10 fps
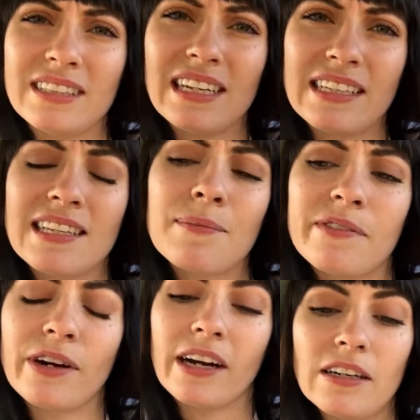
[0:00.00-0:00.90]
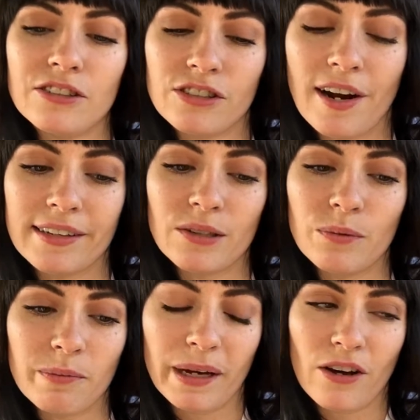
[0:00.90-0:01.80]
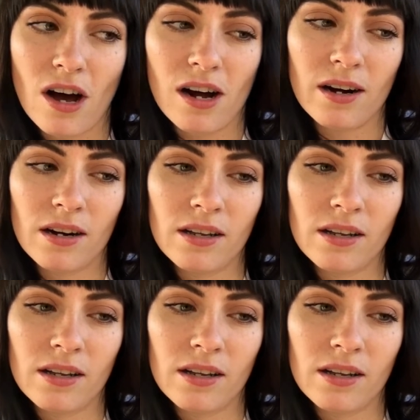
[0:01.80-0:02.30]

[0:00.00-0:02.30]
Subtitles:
did I say before I got distracted with my car?